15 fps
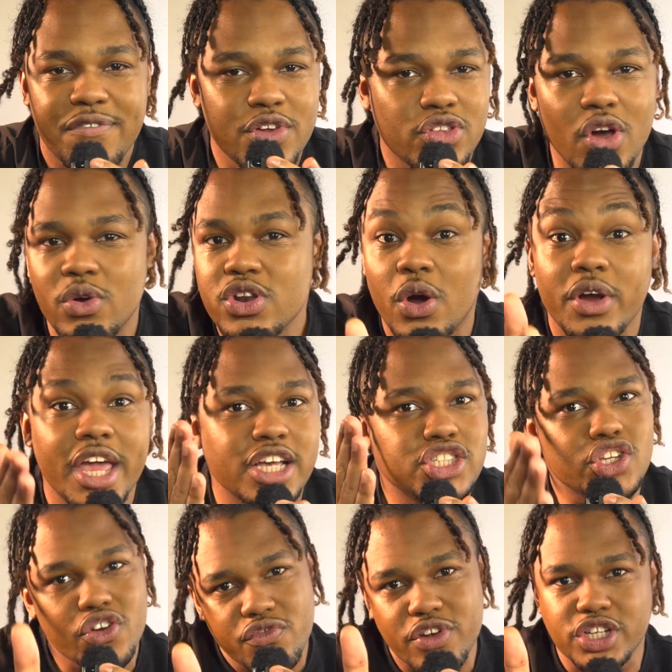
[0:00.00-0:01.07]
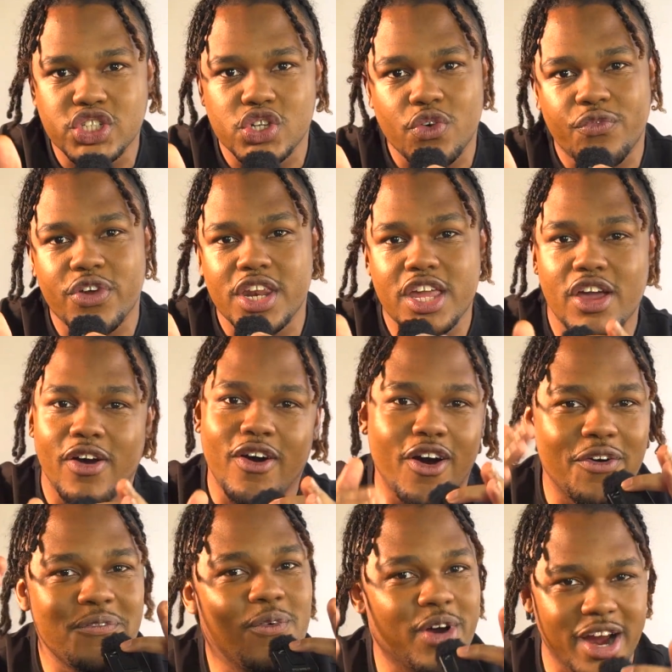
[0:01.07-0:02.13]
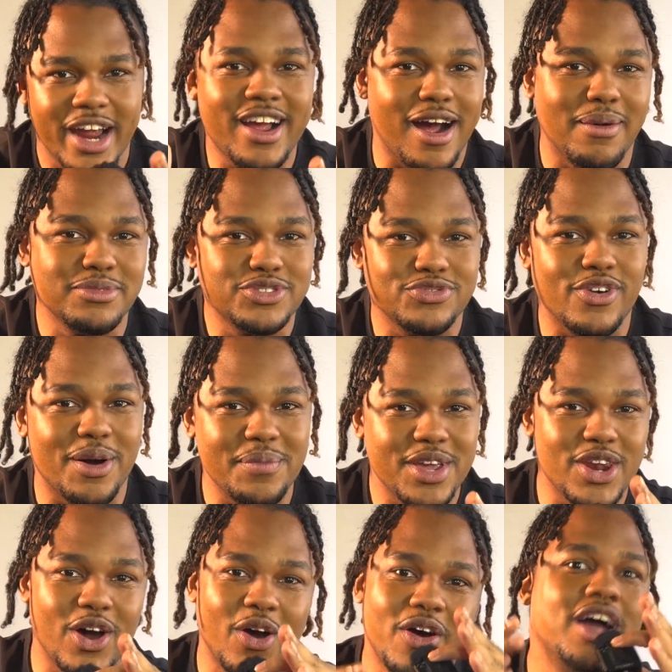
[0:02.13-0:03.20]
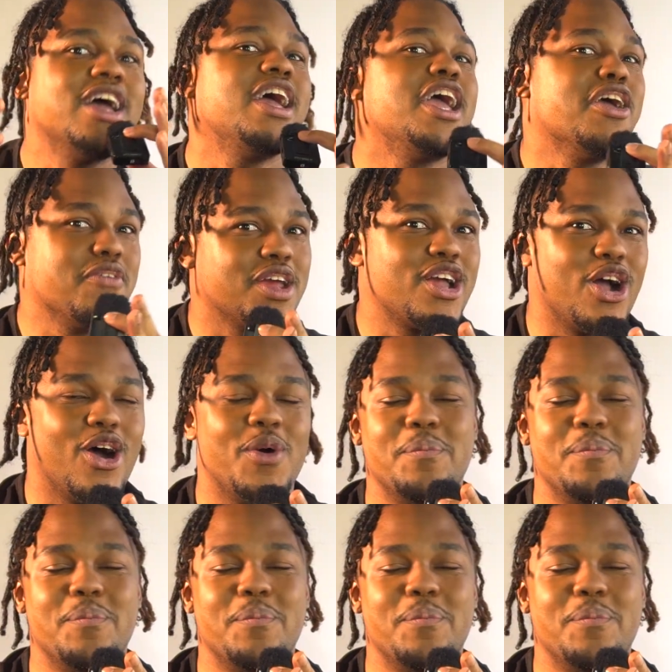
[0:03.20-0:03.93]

you don't know, here's the original video of where it comes from, you know? Here we go.